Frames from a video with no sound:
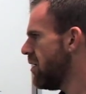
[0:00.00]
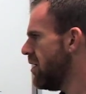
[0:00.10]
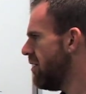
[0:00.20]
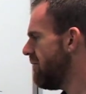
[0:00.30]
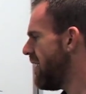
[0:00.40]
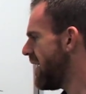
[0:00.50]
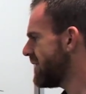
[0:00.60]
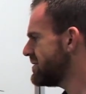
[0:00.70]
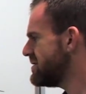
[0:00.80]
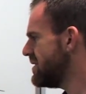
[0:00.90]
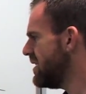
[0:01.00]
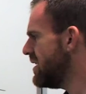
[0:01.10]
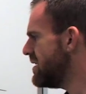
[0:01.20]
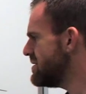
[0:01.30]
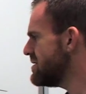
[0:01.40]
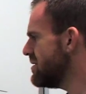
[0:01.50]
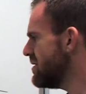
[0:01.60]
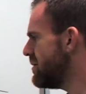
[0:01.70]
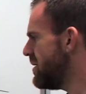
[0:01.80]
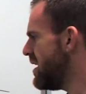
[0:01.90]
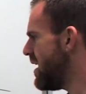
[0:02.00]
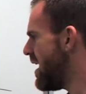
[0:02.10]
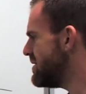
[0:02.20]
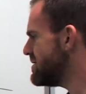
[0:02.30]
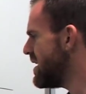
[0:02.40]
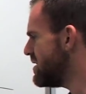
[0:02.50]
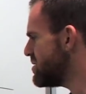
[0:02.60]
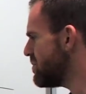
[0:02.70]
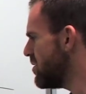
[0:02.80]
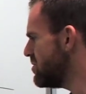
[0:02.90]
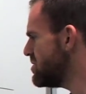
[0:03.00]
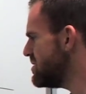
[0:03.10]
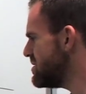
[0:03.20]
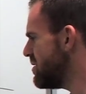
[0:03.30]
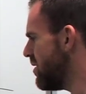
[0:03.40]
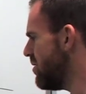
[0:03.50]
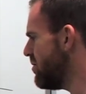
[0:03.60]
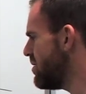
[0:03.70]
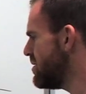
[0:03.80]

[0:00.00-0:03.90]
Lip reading: of x is the limit as h approaches 0.